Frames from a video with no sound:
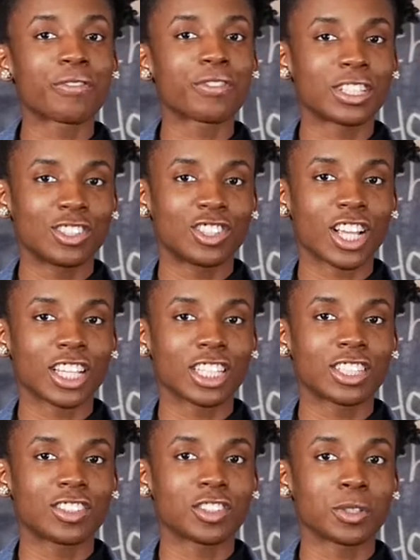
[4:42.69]
French
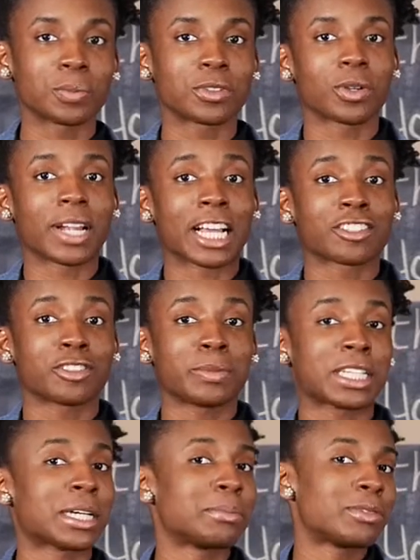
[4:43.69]
onion soup so it actually
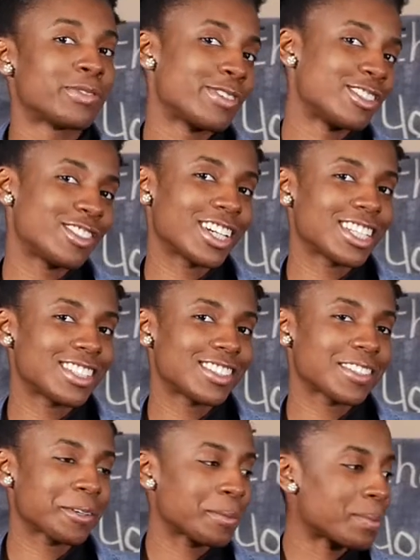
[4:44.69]
becomes French onion
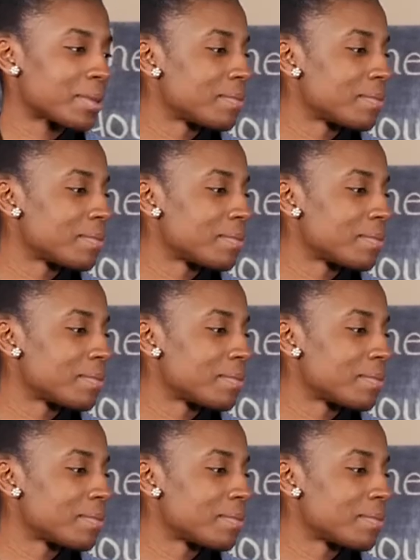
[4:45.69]
soup.